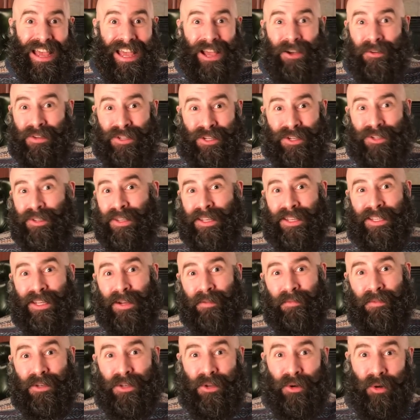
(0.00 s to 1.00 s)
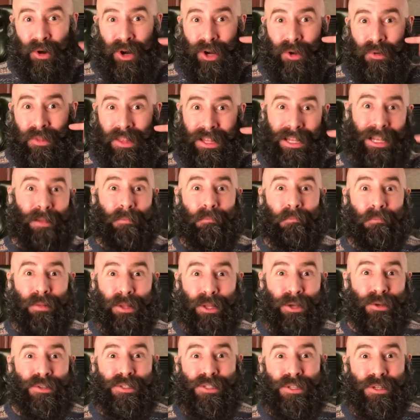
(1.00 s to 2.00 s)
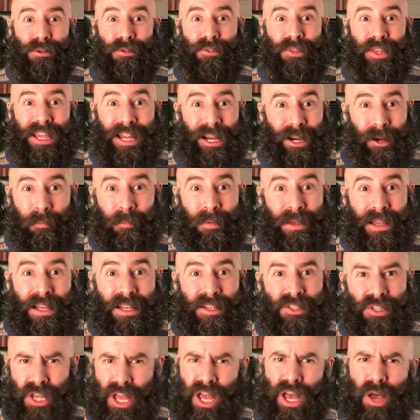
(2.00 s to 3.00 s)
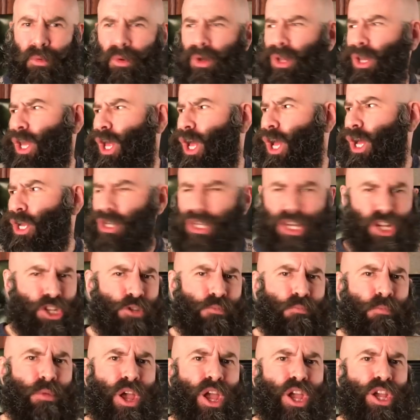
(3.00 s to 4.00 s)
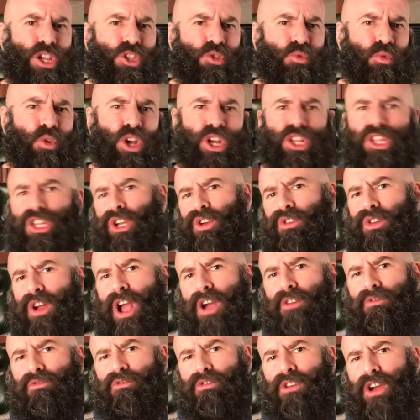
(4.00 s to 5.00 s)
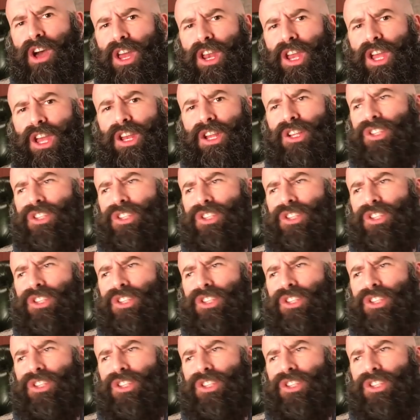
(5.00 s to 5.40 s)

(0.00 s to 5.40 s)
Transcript: It was usually some dork with a little Bluetooth earpiece. Yeah, we'll touch base. We'll hit the ground running.